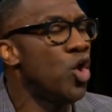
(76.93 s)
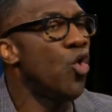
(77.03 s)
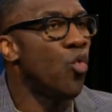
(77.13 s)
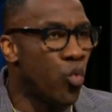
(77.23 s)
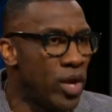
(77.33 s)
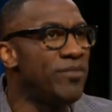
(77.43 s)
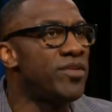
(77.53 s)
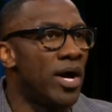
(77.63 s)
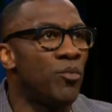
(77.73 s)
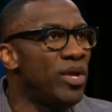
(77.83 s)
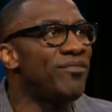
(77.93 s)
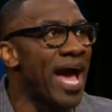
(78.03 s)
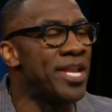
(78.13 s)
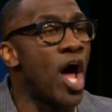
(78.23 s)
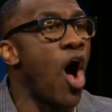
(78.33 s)
we've
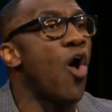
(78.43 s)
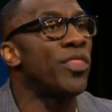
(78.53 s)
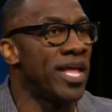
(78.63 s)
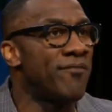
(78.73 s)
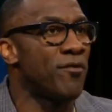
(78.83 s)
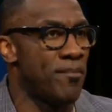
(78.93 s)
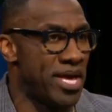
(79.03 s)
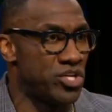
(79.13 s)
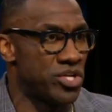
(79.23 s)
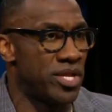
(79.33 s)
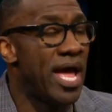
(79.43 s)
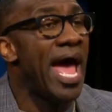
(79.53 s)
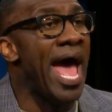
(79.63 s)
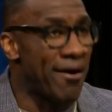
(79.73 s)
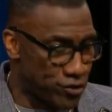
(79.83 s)
gotten all the information.
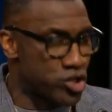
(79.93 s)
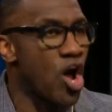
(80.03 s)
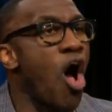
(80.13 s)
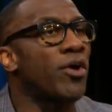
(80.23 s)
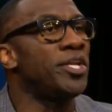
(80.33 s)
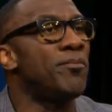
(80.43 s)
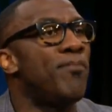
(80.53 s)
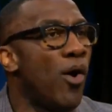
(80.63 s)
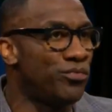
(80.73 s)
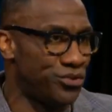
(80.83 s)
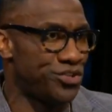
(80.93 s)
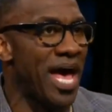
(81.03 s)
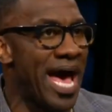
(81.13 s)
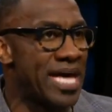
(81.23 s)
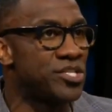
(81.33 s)
After talking to both
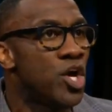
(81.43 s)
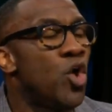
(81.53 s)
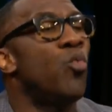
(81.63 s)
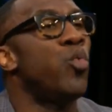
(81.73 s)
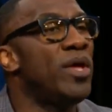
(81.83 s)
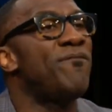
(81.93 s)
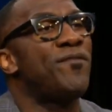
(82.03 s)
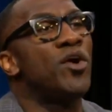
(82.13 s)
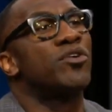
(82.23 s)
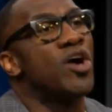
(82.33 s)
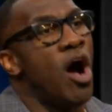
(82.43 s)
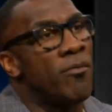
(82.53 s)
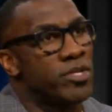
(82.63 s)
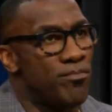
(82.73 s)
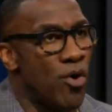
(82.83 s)
sides, we feel
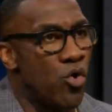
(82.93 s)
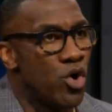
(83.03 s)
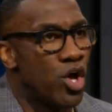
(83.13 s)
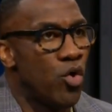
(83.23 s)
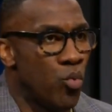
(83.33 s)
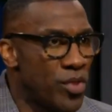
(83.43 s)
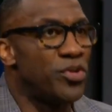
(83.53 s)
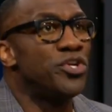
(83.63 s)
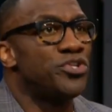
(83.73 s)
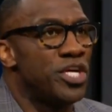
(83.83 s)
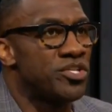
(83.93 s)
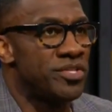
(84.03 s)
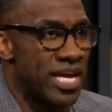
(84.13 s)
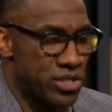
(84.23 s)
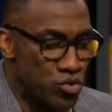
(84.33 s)
comfortable with the decision
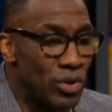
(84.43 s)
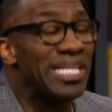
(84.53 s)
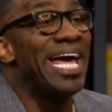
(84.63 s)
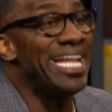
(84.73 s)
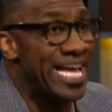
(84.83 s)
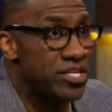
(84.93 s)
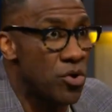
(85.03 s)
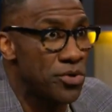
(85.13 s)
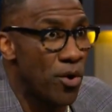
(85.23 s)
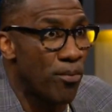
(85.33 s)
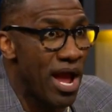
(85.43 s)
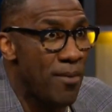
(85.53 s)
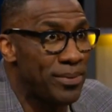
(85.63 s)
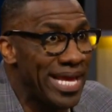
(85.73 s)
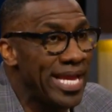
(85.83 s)
that to let Antonio Brown play